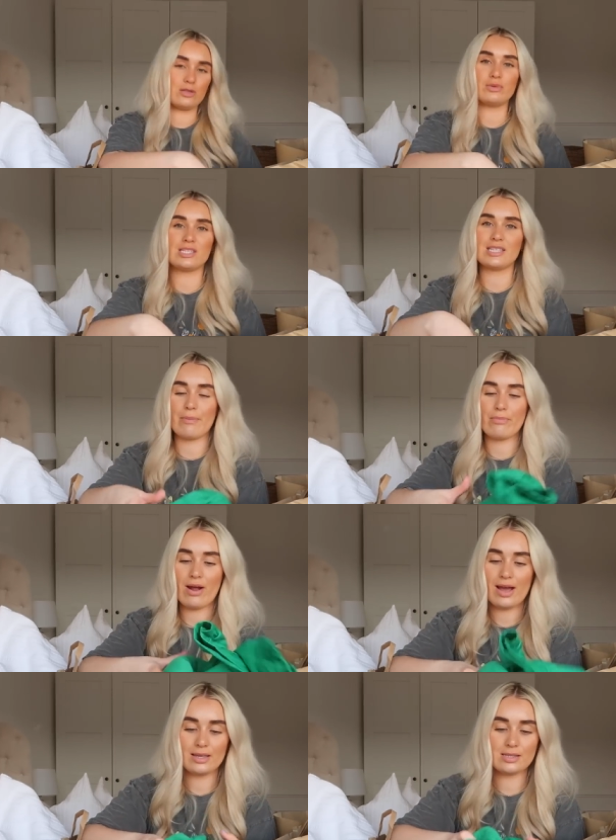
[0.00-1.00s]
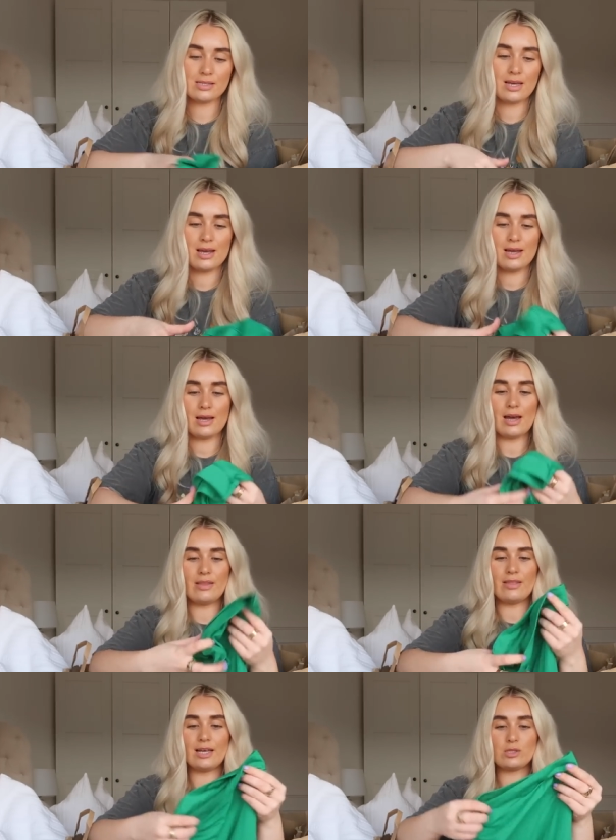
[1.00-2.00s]
and they were the same price.
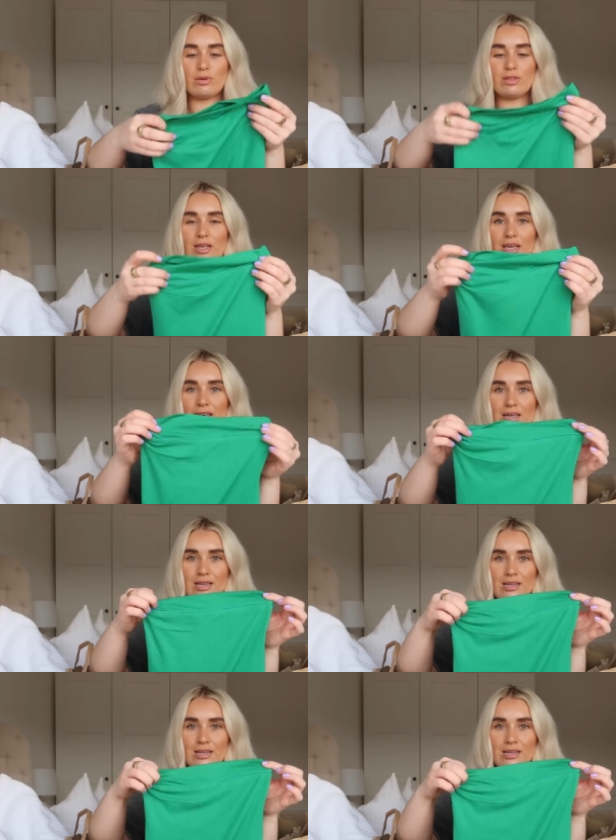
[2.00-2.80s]
And then that's what the